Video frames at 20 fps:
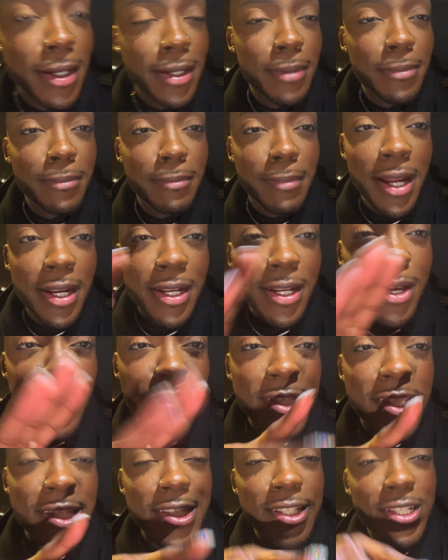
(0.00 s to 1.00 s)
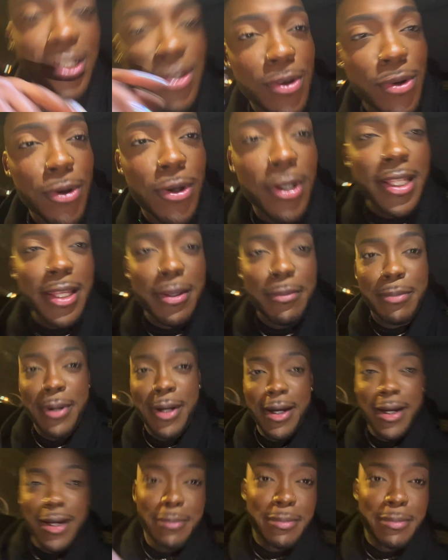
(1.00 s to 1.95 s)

My nose is a little oily, but